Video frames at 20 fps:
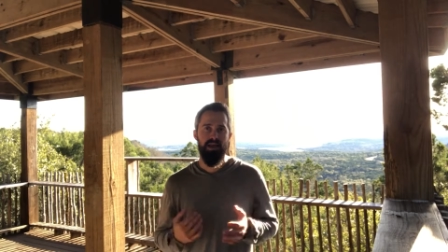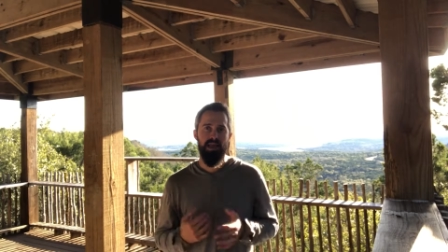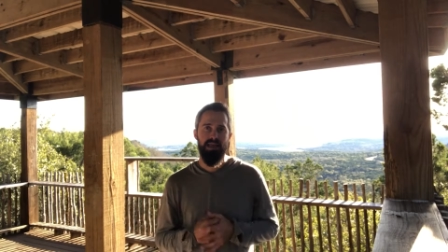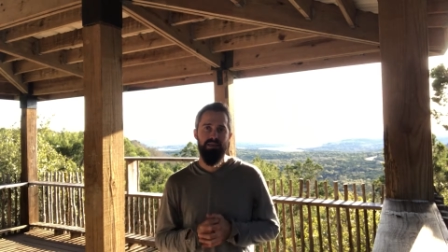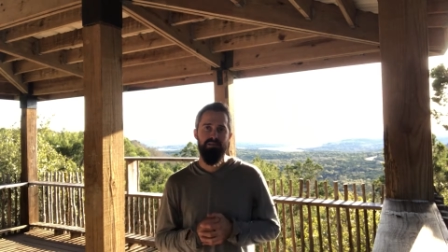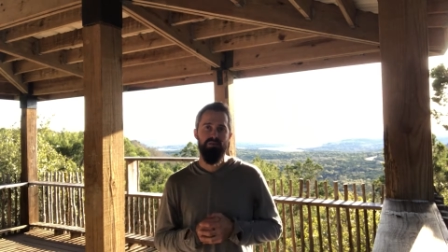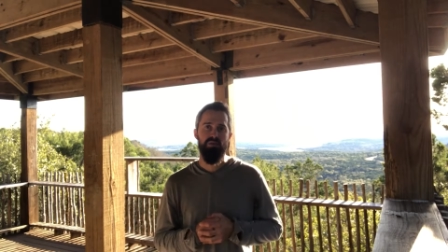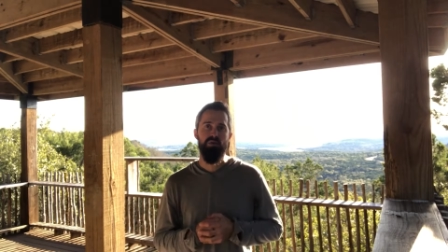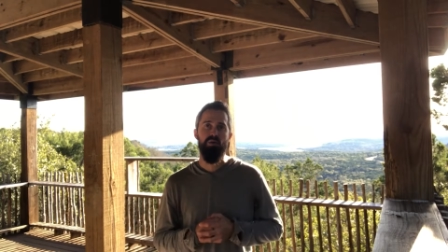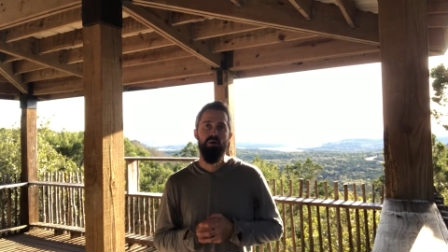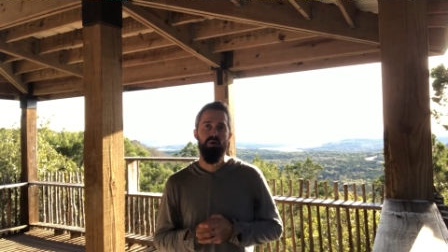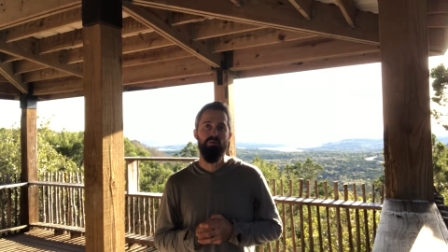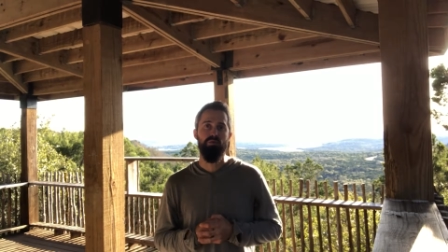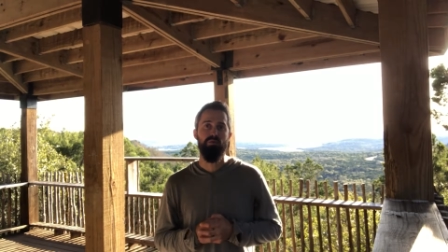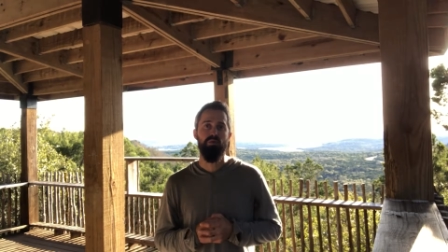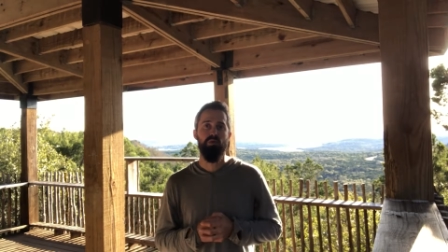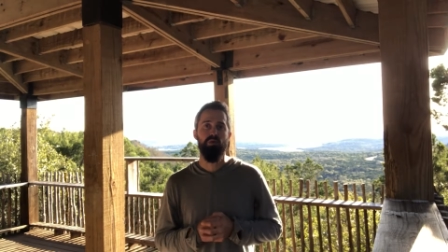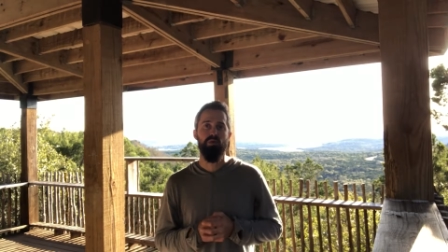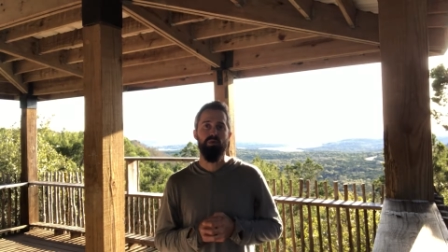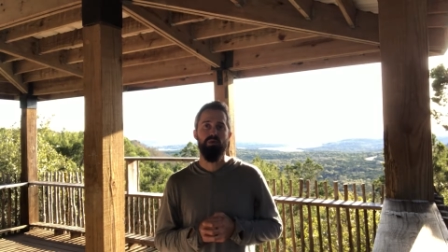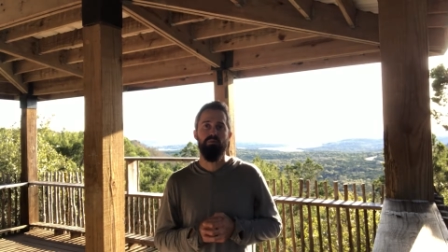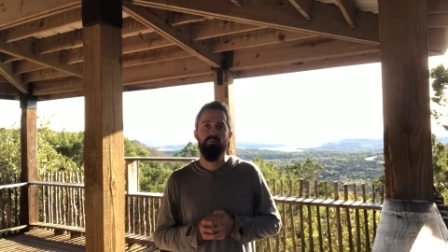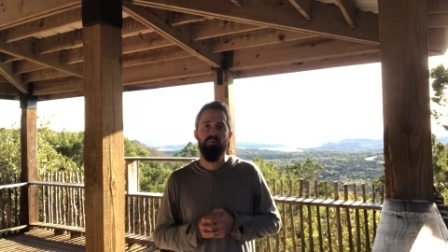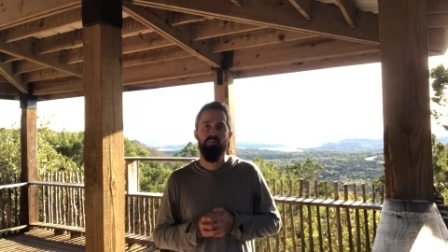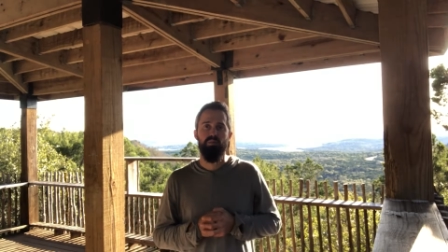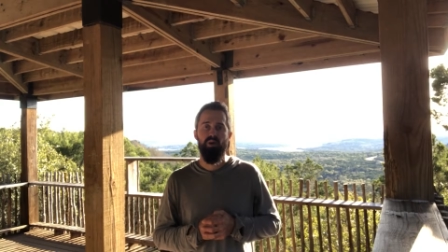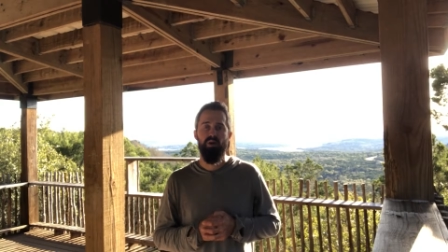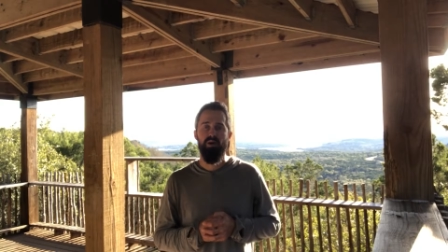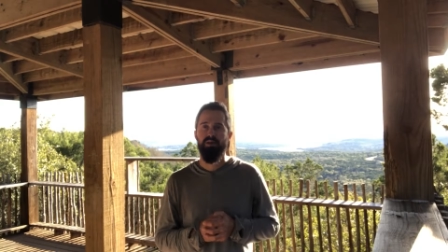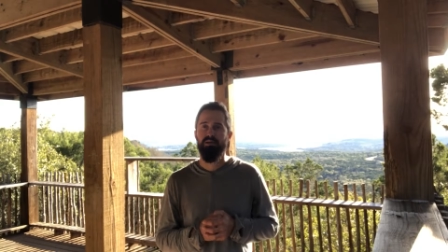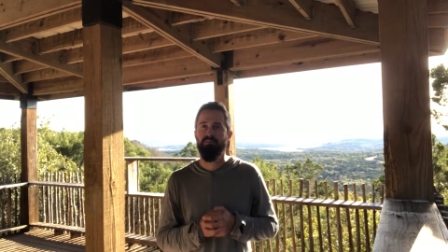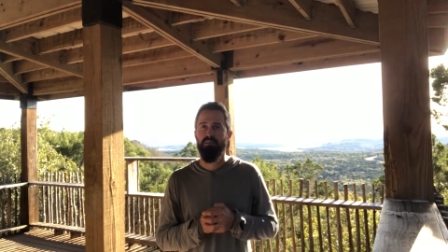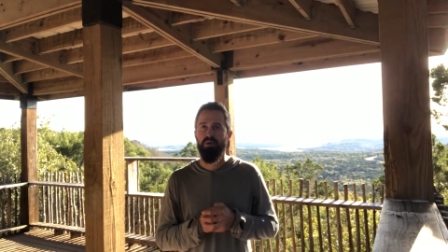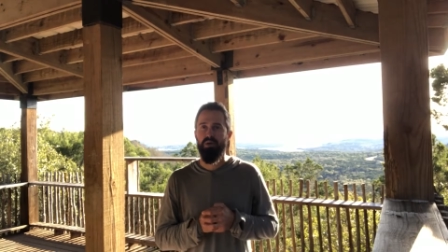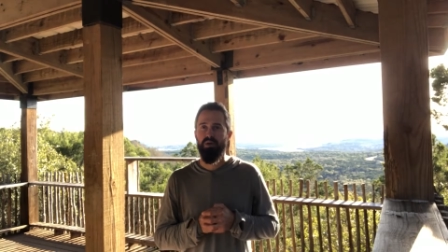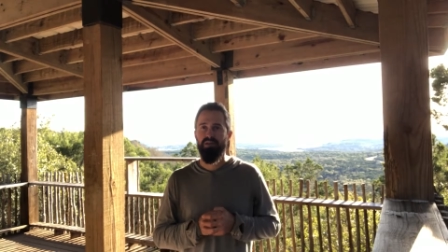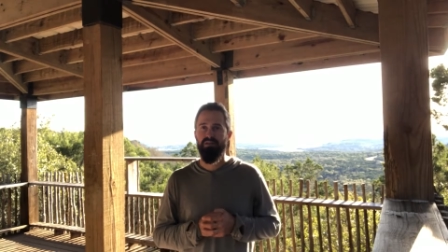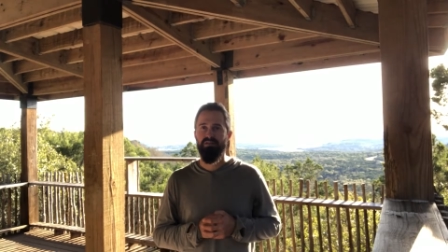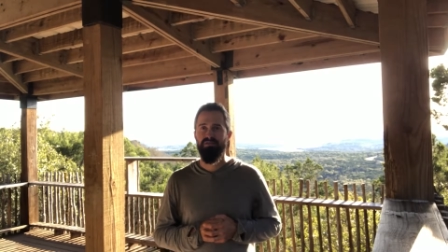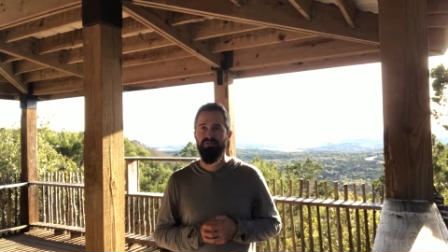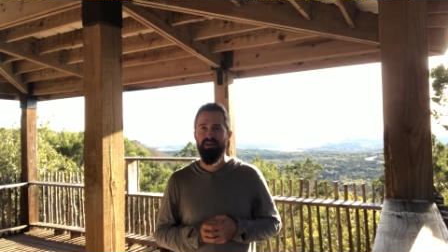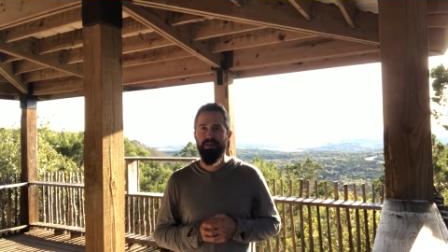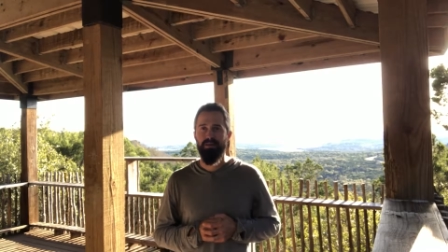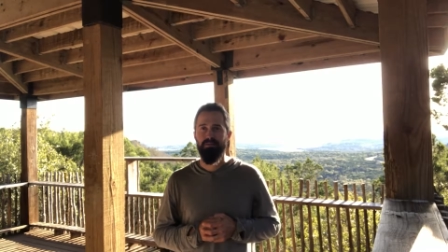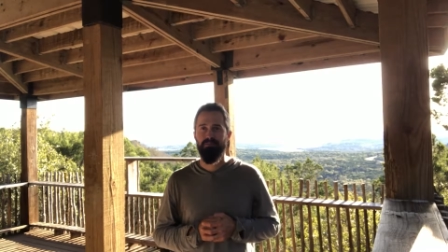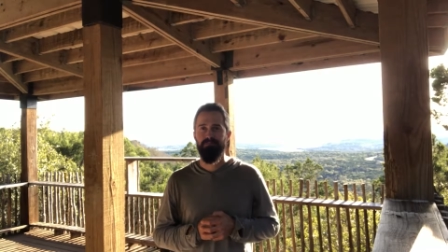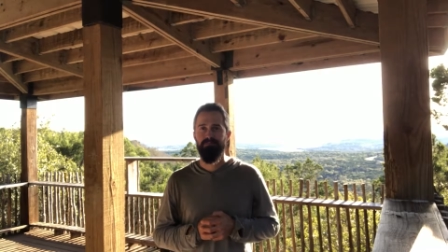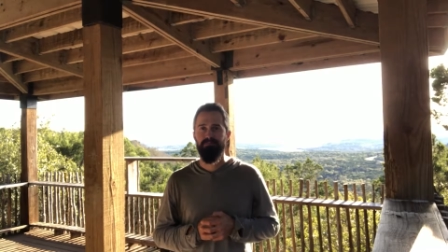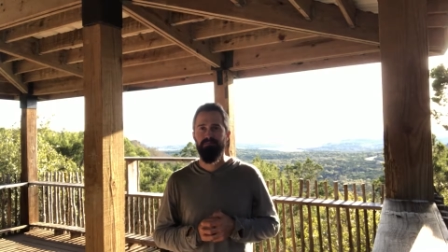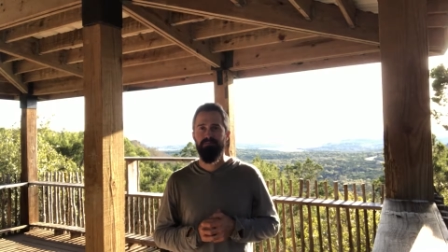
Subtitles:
if you overlook product market fit.